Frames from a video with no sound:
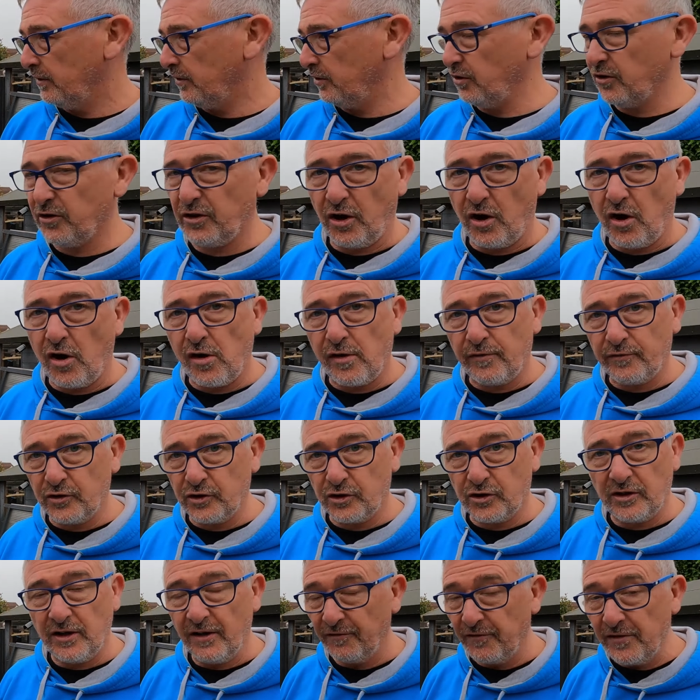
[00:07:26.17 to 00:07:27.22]
The other half
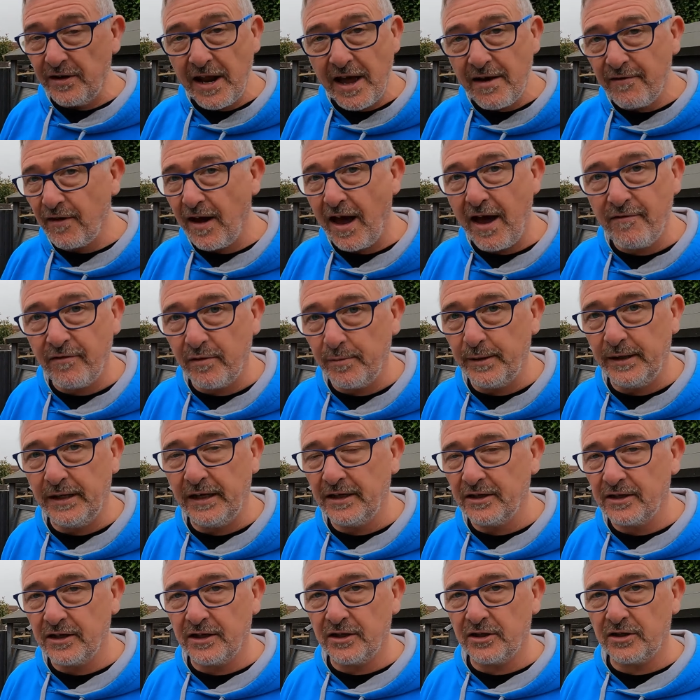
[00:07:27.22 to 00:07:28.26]
just have never ever been
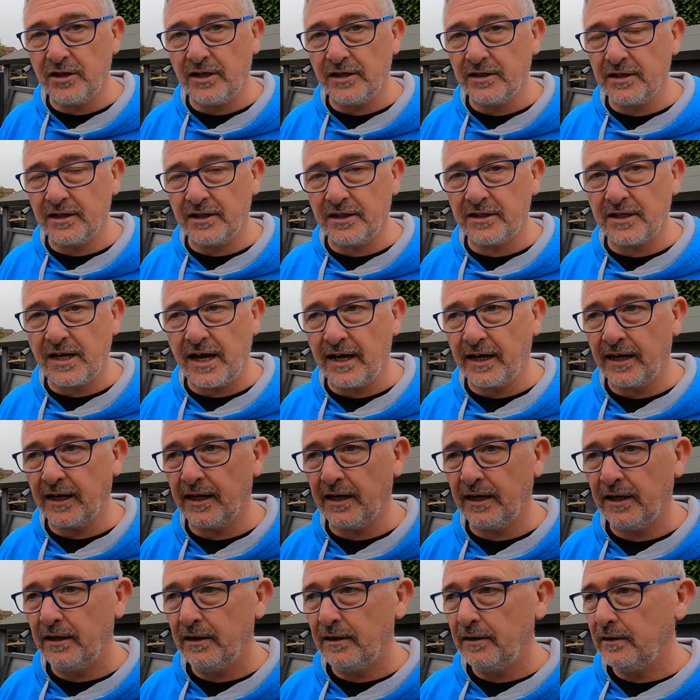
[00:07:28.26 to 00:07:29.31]
into the
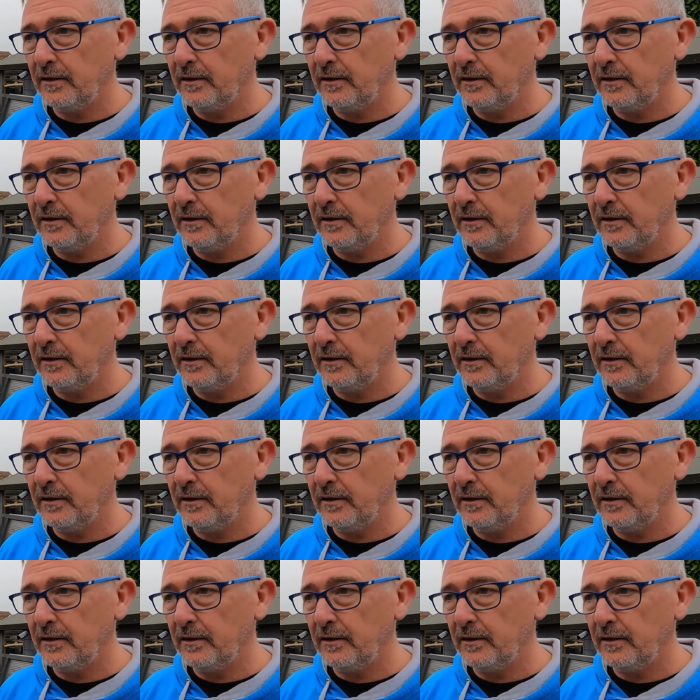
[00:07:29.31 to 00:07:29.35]
tank.